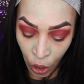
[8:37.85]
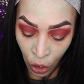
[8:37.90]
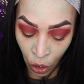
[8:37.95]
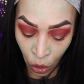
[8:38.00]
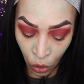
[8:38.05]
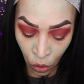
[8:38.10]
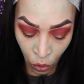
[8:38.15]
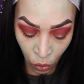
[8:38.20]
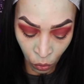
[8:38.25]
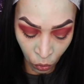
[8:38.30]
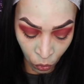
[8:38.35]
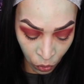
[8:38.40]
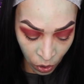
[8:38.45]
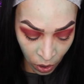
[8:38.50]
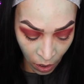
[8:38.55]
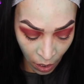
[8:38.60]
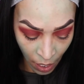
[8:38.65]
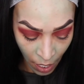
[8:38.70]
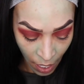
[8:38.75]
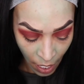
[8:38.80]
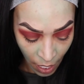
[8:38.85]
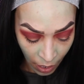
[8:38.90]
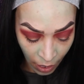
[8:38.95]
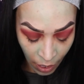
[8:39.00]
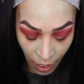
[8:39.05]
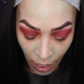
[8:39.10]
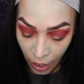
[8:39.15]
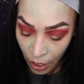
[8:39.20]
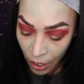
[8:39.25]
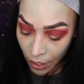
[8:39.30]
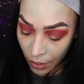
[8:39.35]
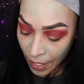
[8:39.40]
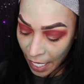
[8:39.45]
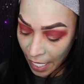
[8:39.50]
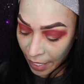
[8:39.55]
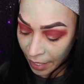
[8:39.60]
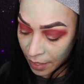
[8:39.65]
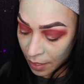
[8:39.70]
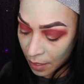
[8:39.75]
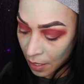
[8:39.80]
gold color
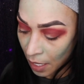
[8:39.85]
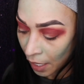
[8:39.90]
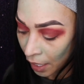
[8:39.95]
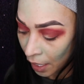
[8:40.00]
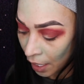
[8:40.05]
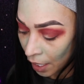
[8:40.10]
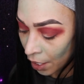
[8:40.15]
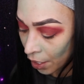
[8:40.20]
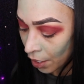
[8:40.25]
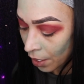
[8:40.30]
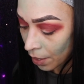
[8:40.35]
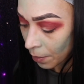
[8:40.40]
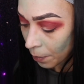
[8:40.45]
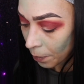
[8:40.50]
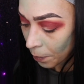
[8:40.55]
that is here,